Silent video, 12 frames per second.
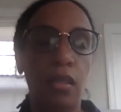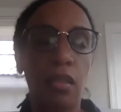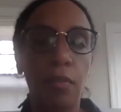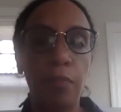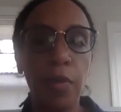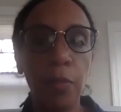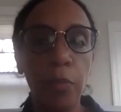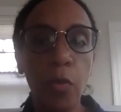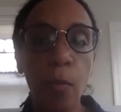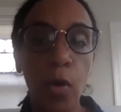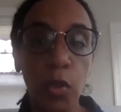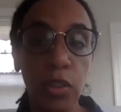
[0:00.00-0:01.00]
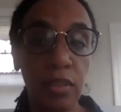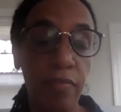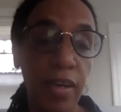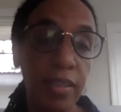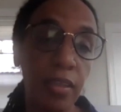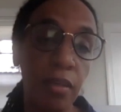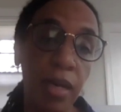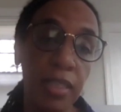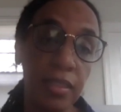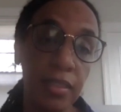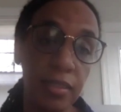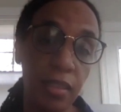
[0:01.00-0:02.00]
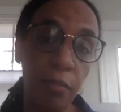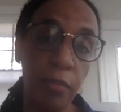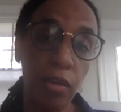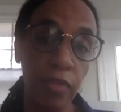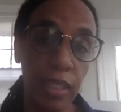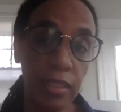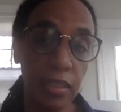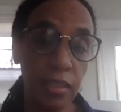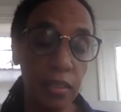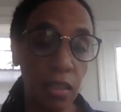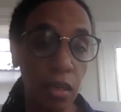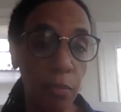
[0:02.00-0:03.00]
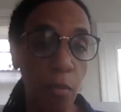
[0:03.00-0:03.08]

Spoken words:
the people most affected by systemic racism